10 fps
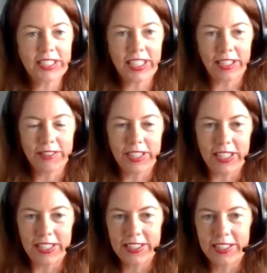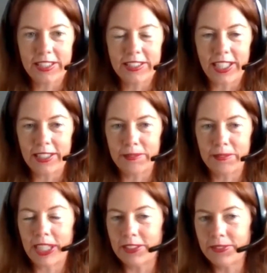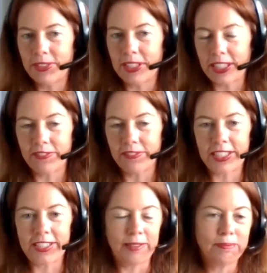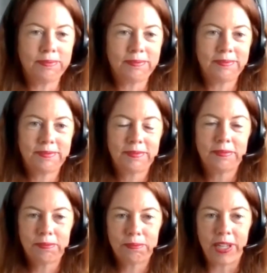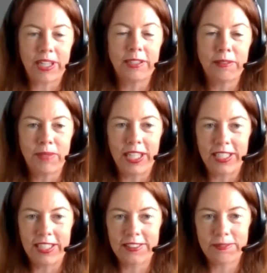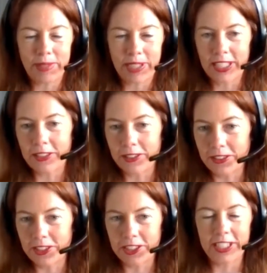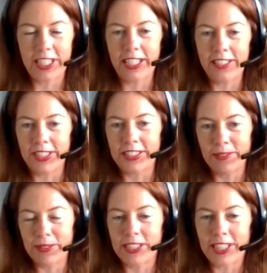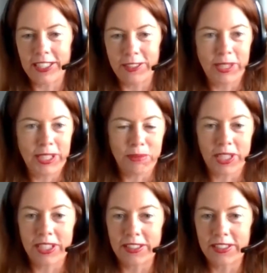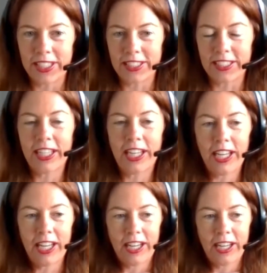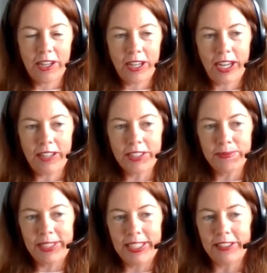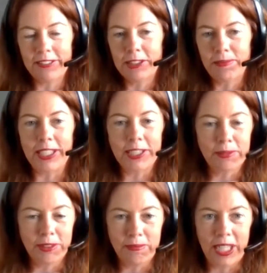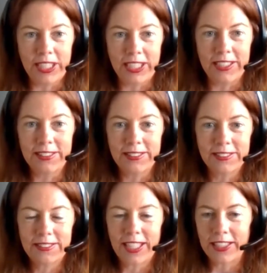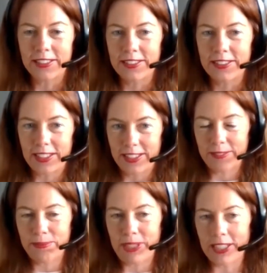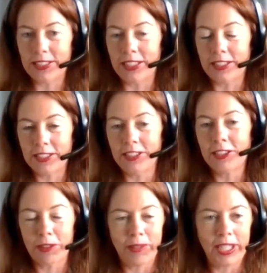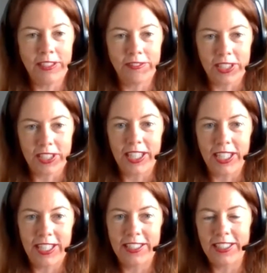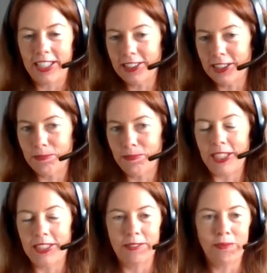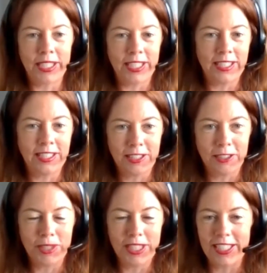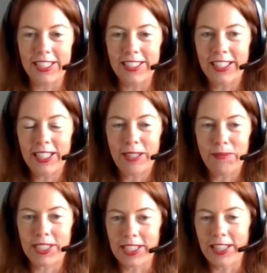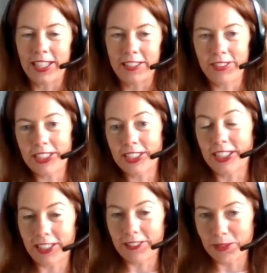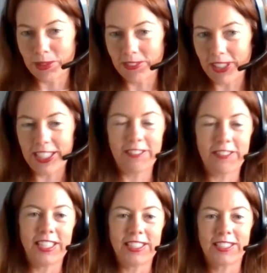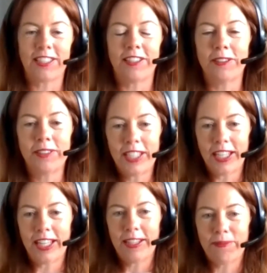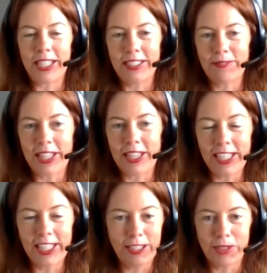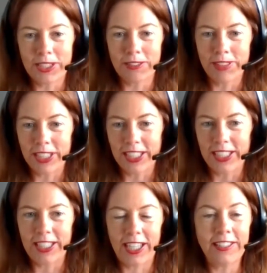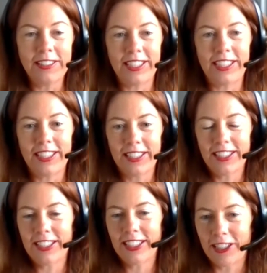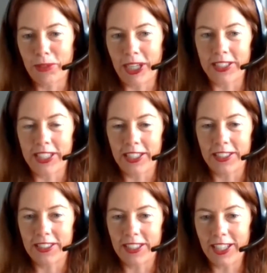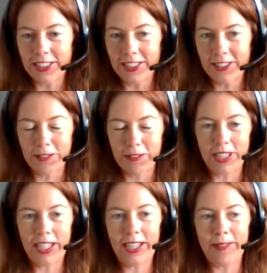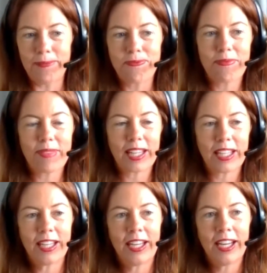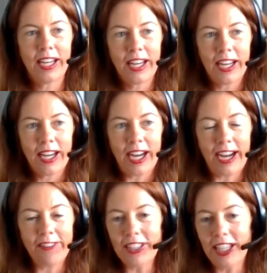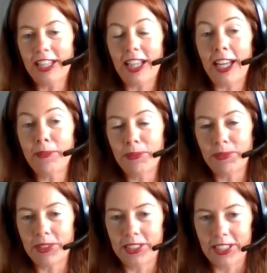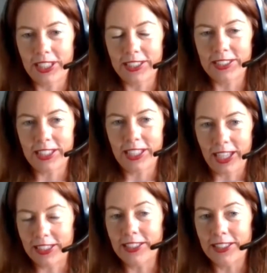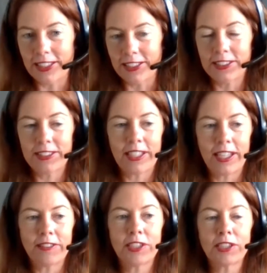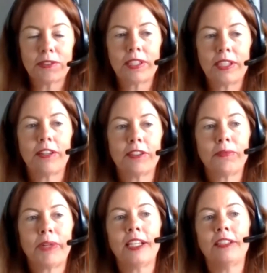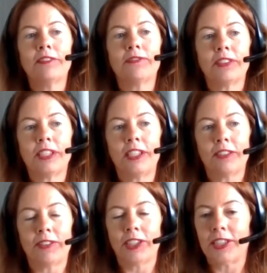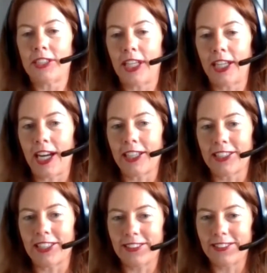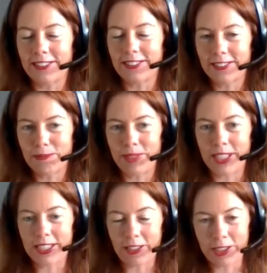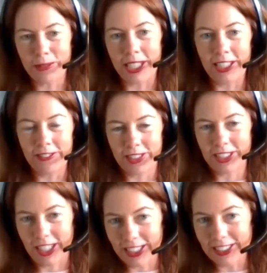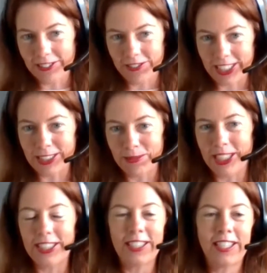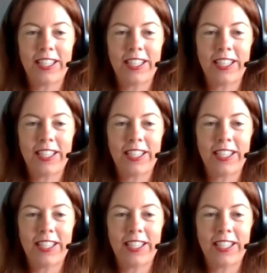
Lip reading: thing I realized is that when I was feeling like a victim, part of that whole triad, victim, entitlement, martyr thing, I was being irresponsible with money as an excuse for waiting for God. I just spent money nilly-willy because I thought eventually God would provide, right? So my thinking wasn't very healthy around that. Also, I feel a lot of people do this, and I did this. I was just, you know, I was waiting for the universe to take action because I was waiting for God to fix me.